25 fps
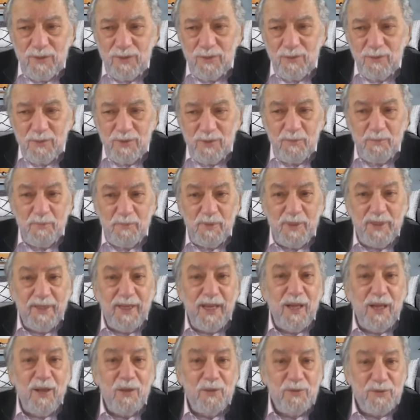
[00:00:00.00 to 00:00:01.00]
It was a big
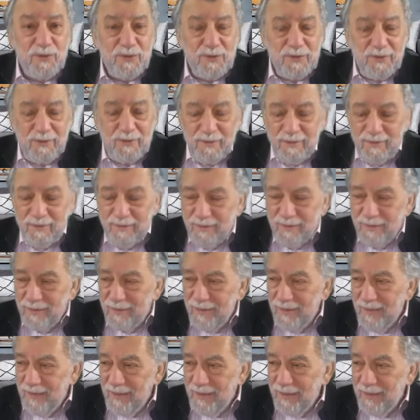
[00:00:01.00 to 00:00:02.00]
house,
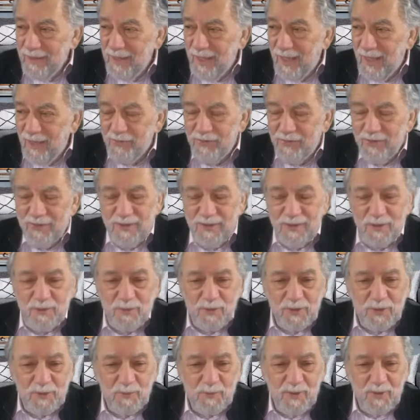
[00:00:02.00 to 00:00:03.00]
obviously a
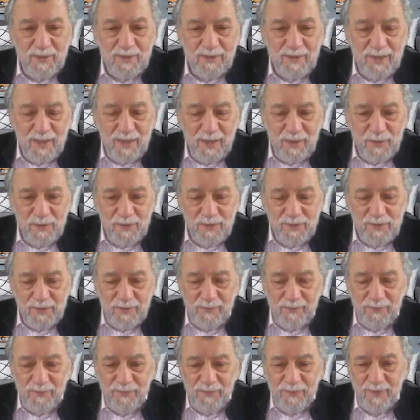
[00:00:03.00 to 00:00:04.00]
rich man's house,
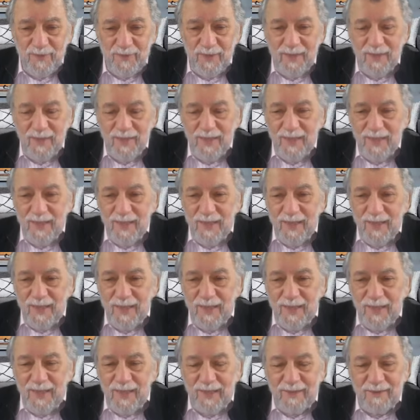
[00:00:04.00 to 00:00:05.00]

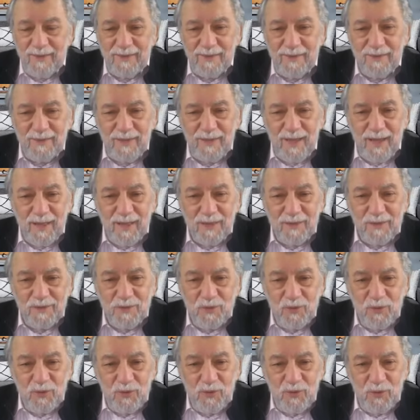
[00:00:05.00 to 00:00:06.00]
and knocked
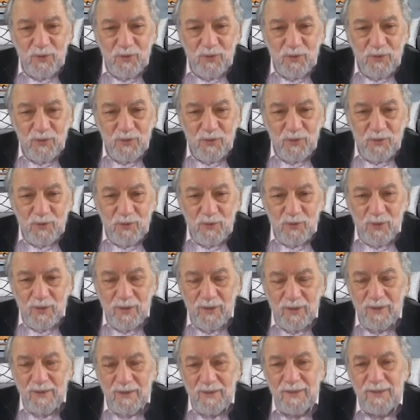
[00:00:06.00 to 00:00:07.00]
on the
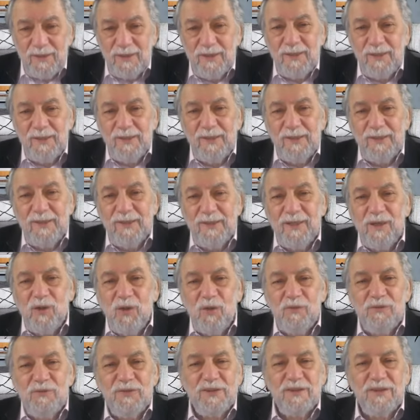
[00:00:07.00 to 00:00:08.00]
door. All
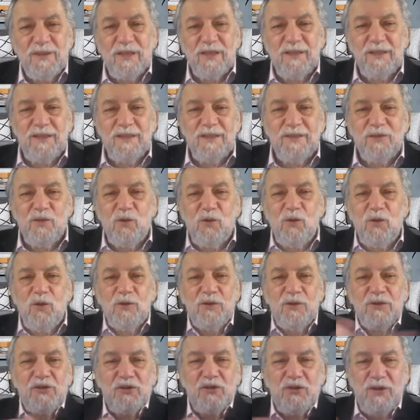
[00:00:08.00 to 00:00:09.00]
of a sudden, he saw all
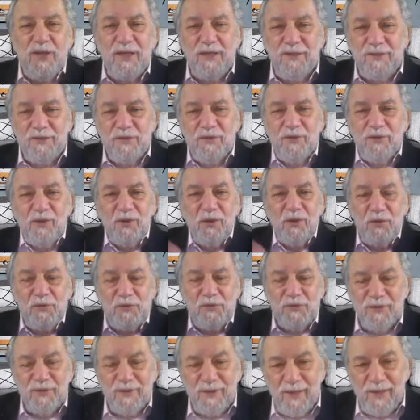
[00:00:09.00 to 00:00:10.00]
the shades
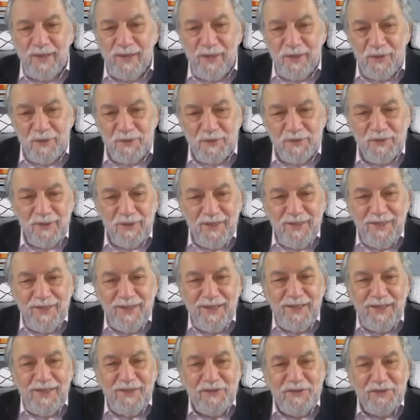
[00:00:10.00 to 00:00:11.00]
close in the house,
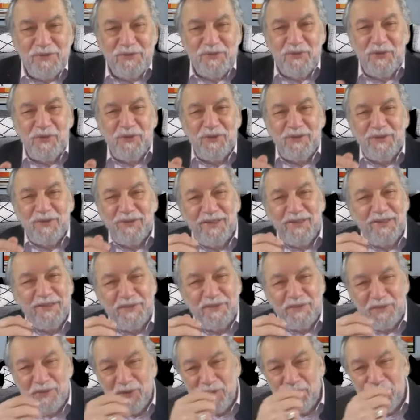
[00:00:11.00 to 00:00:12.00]
and he saw the
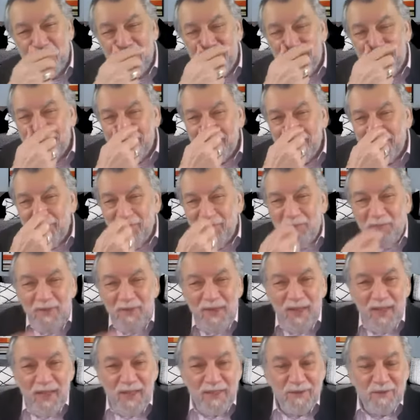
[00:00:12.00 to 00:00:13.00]
lights go out,
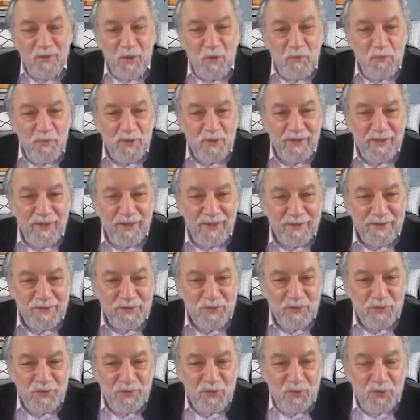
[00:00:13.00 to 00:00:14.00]
and nobody
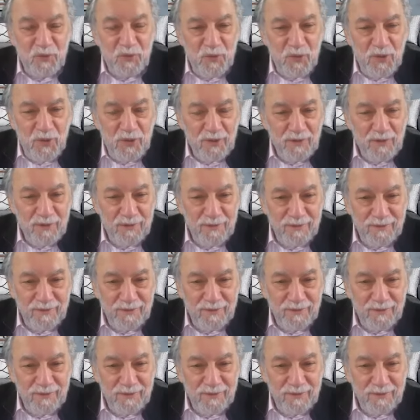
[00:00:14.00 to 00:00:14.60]
answered the door.